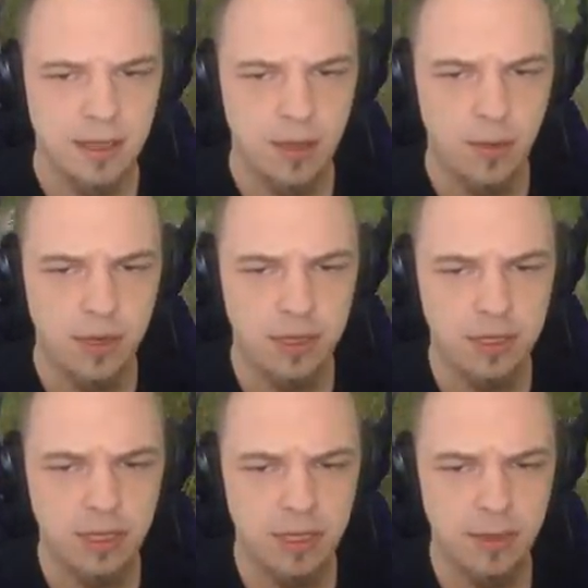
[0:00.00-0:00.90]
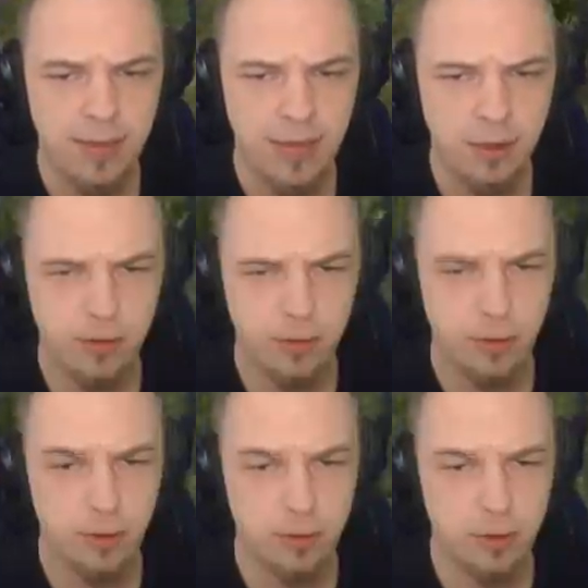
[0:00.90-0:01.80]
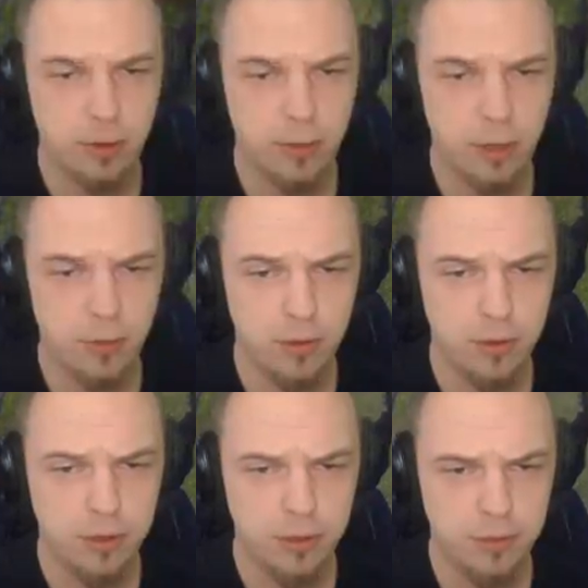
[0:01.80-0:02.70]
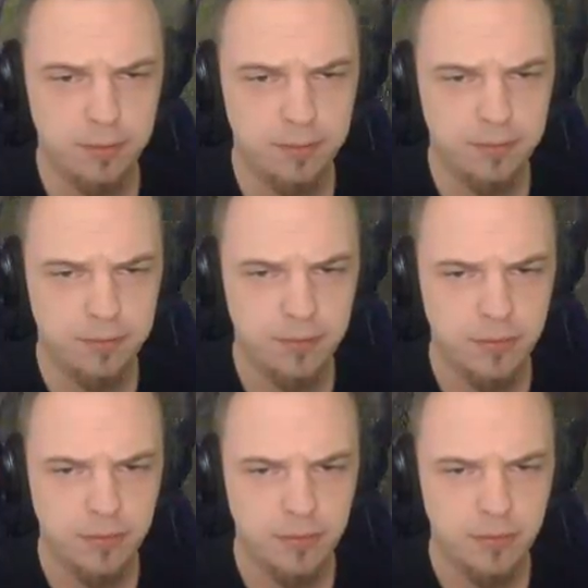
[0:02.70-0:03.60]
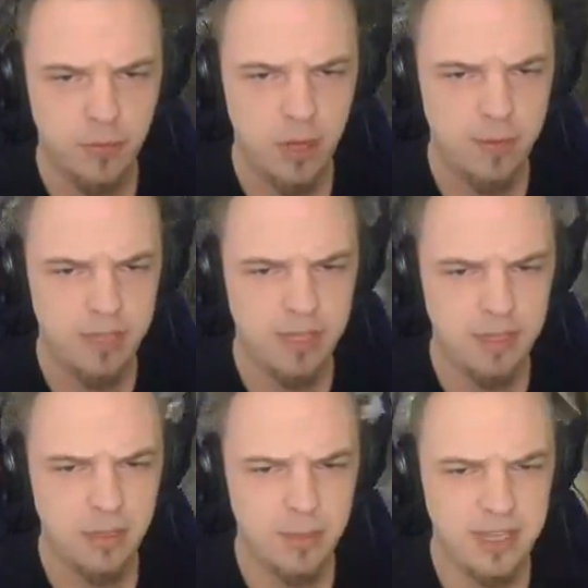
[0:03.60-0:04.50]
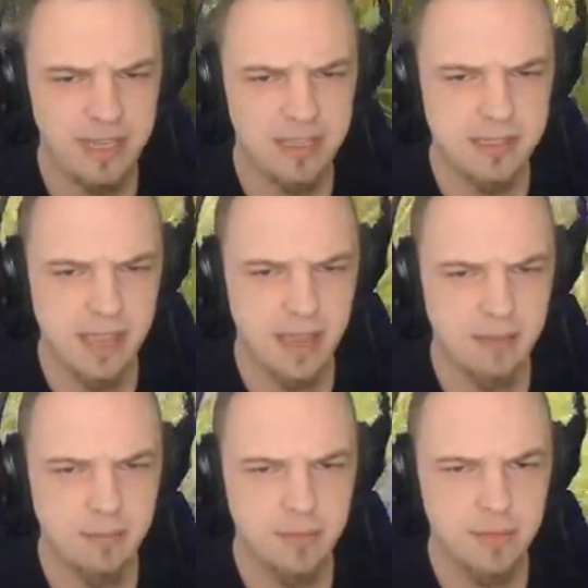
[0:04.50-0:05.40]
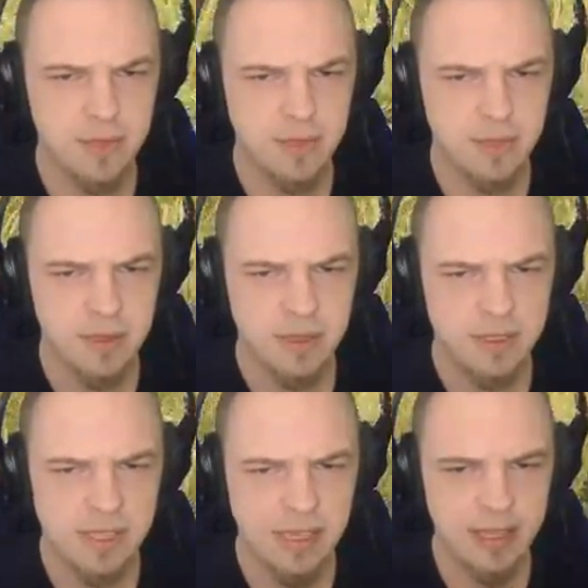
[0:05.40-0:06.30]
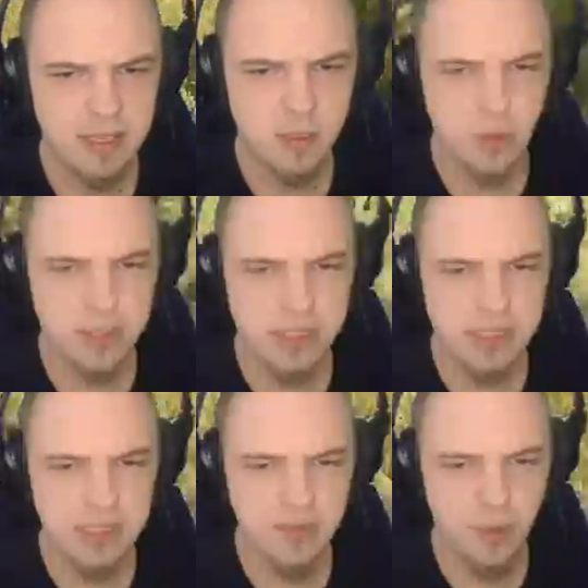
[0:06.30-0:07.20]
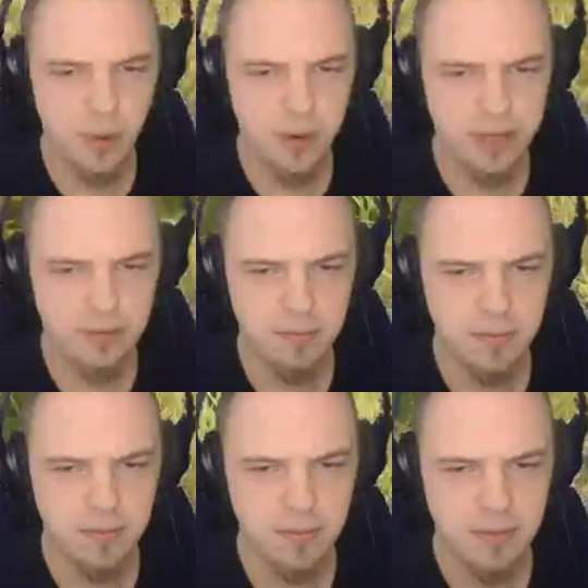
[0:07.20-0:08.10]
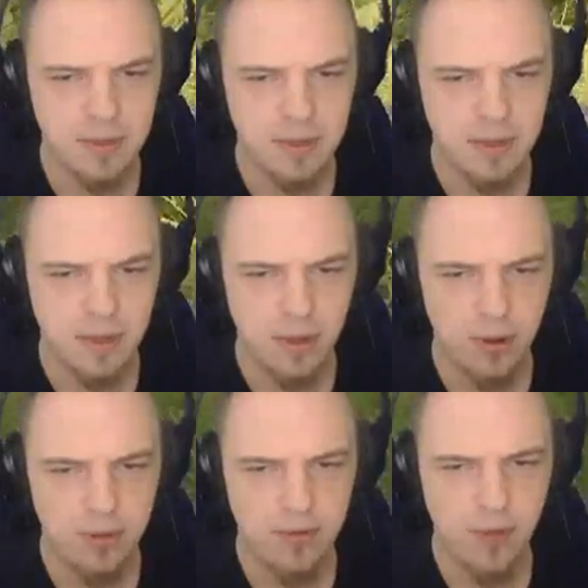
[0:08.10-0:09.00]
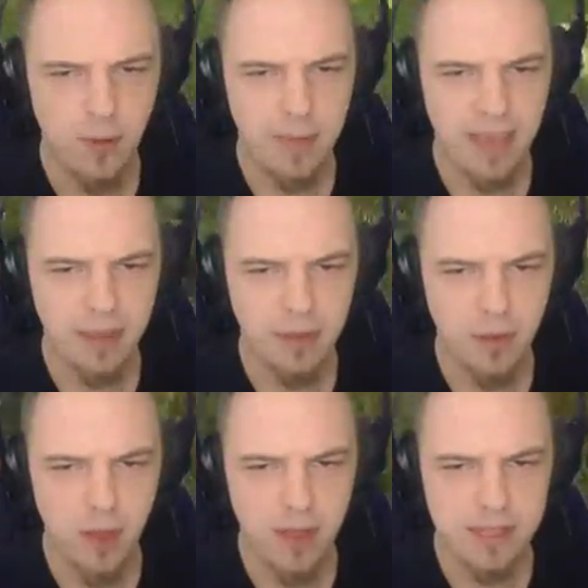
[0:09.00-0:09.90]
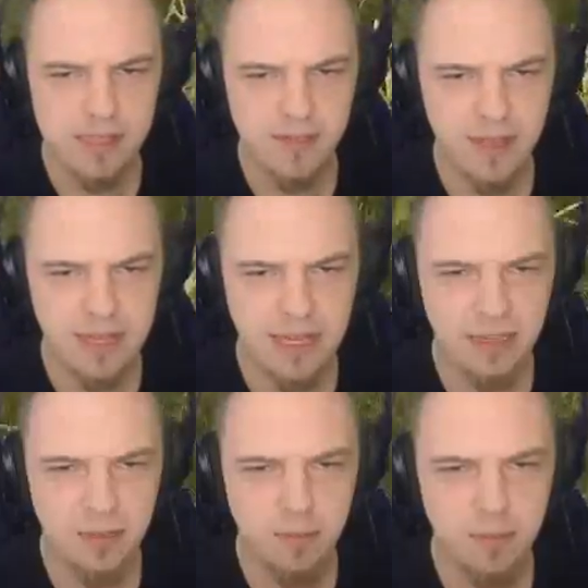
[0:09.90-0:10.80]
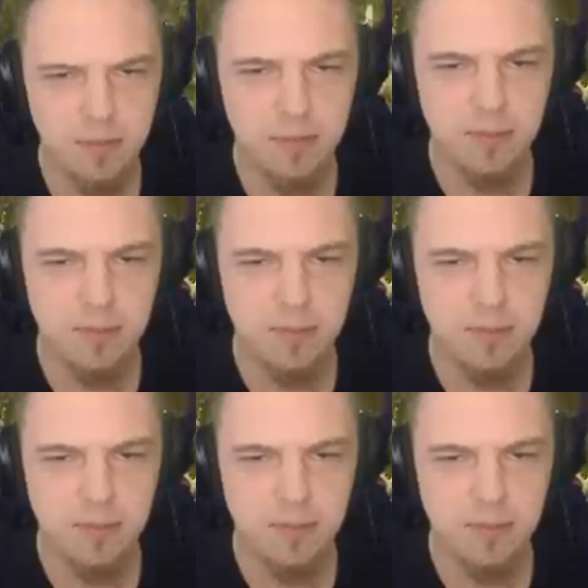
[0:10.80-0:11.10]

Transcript: We're going to clear him out. We're going to clear him out real good. Probably a little bit at a time. Take like 20 C4 in. Only fall back on the rockets if I need them.